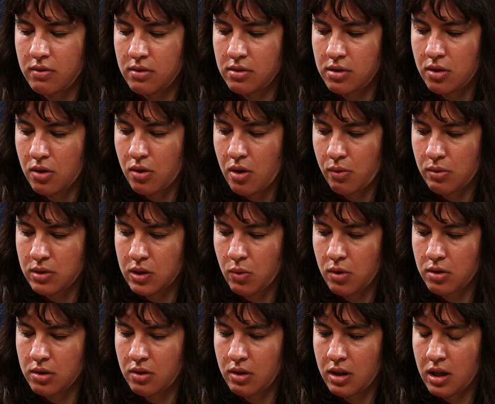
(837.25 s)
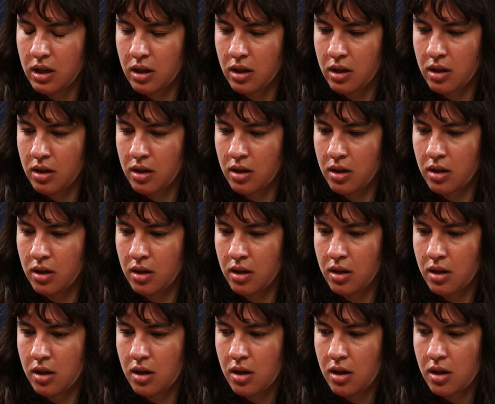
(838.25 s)
So I was wondering,
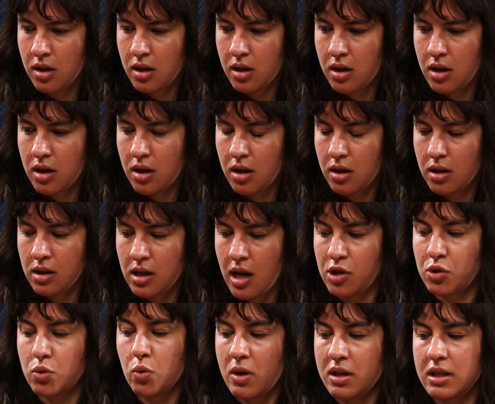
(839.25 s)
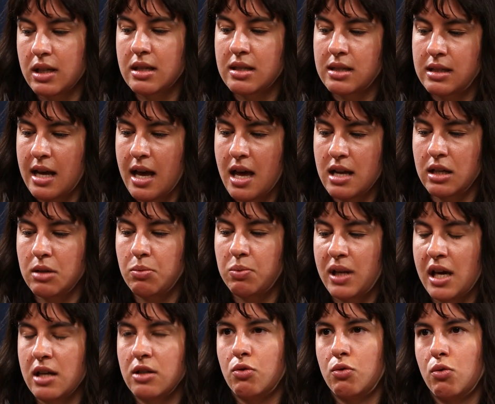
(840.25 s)
to what extent it
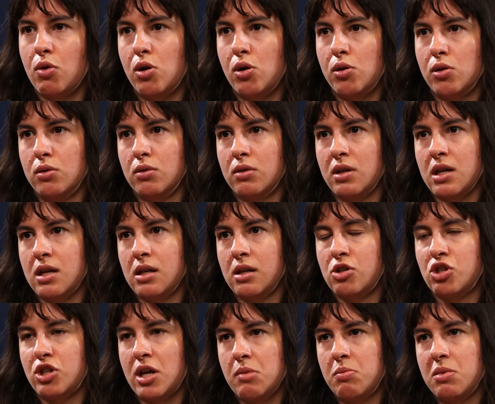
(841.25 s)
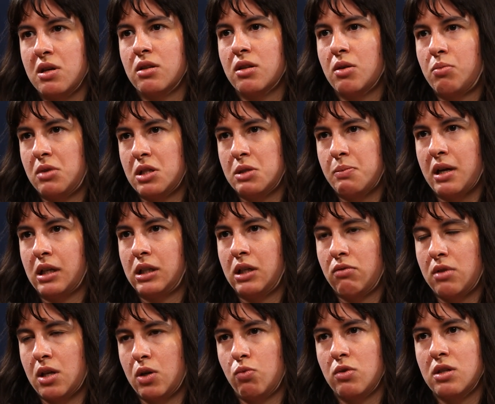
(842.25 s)
played a role in shaping the
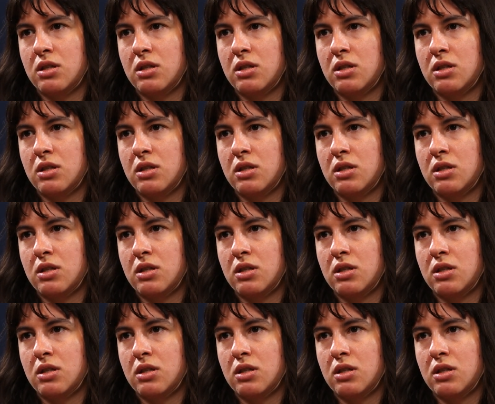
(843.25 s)
perspective that we